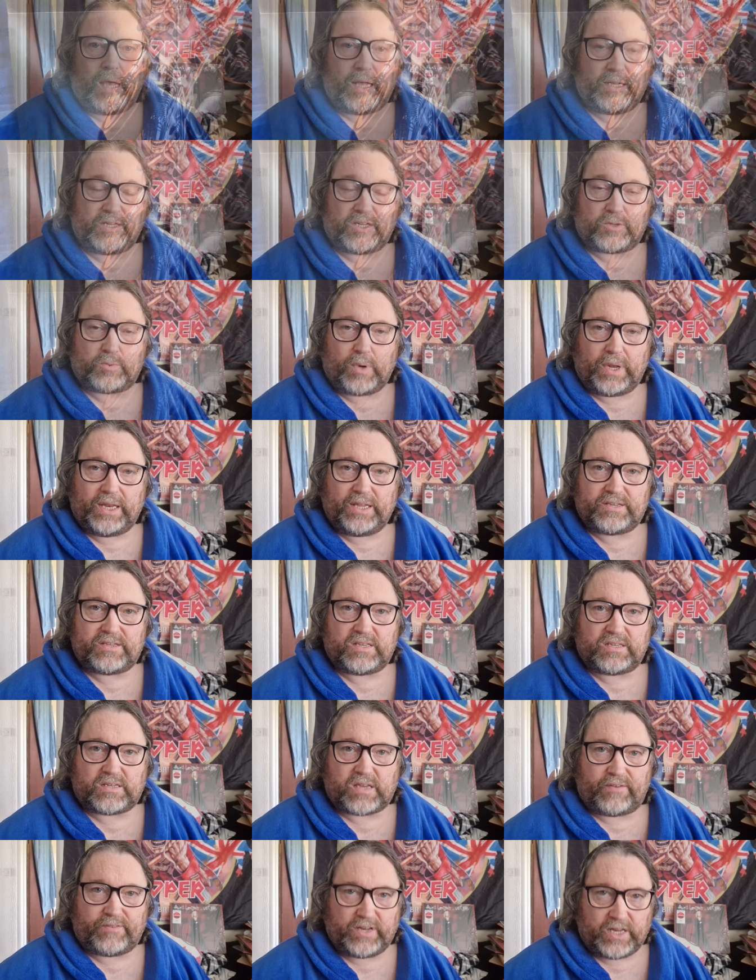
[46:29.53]
And as well
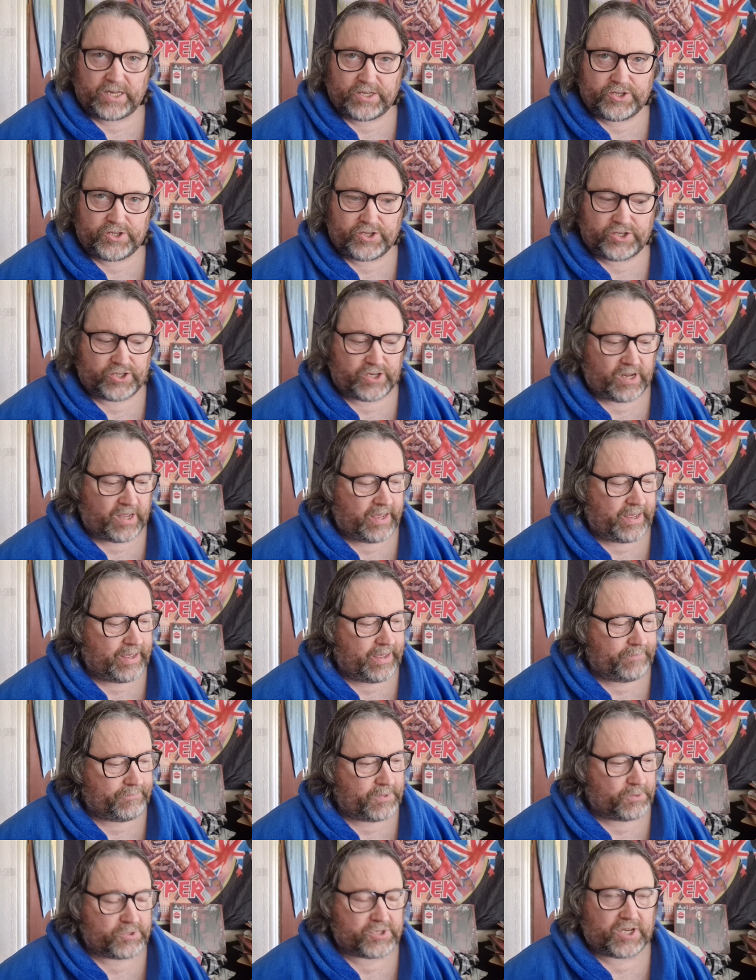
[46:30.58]
as the 7-inch,
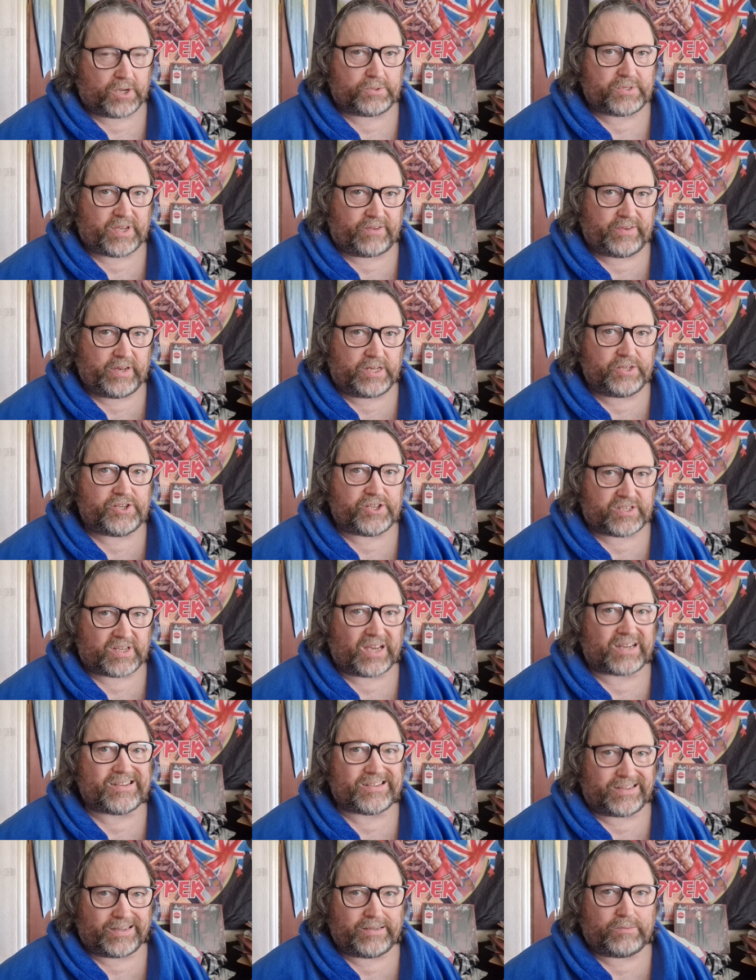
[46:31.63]
there was two
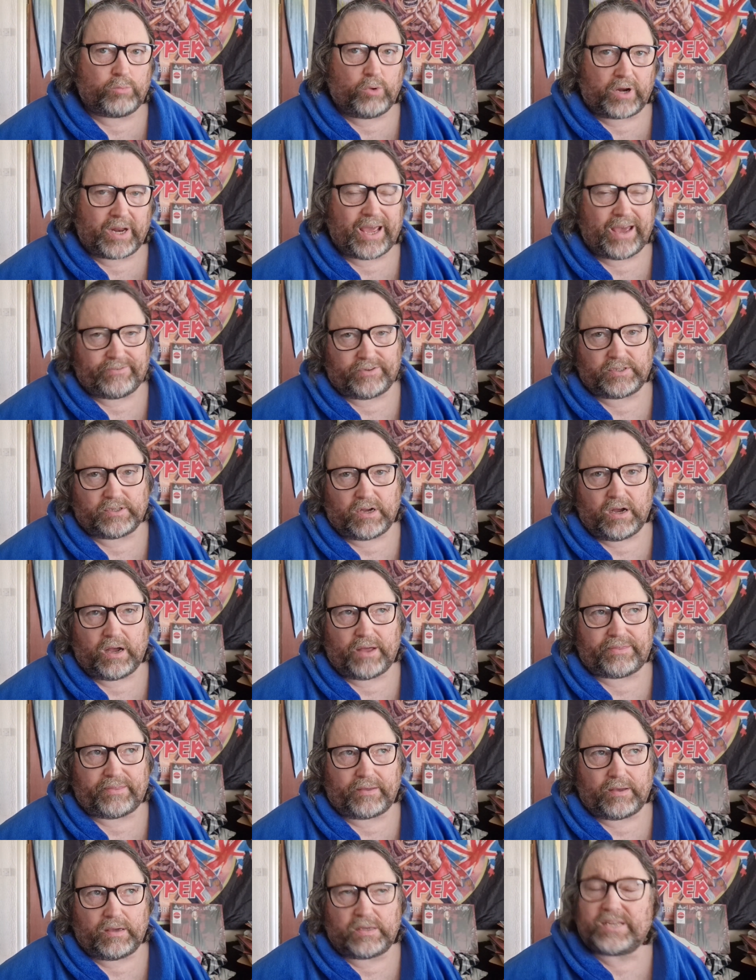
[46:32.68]
7-inches actually. One I haven't
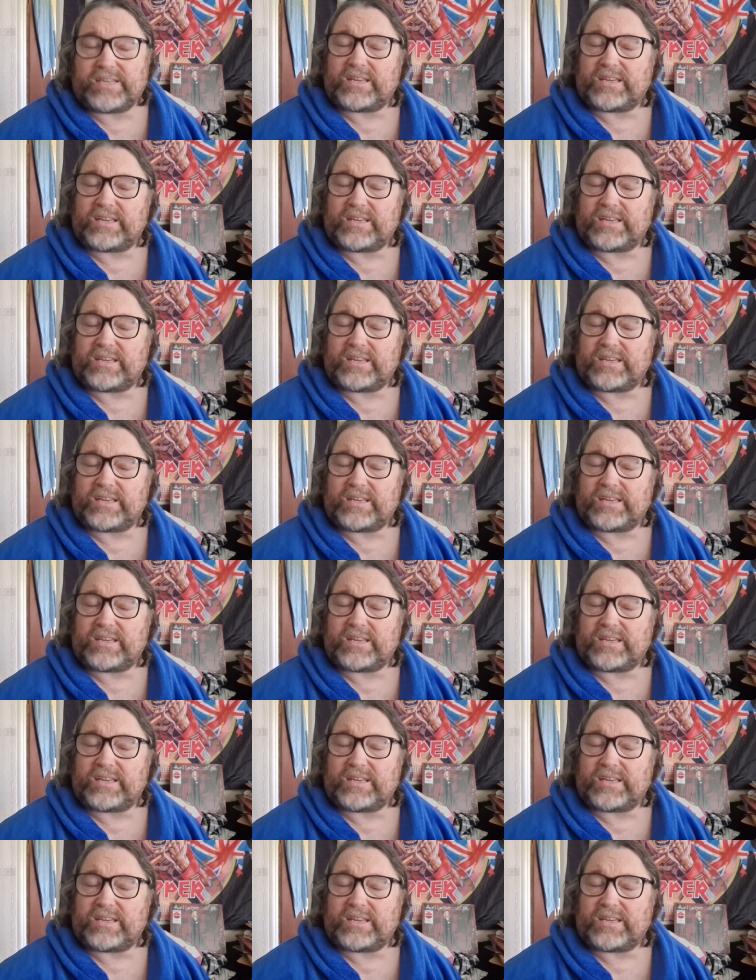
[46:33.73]
got, I think.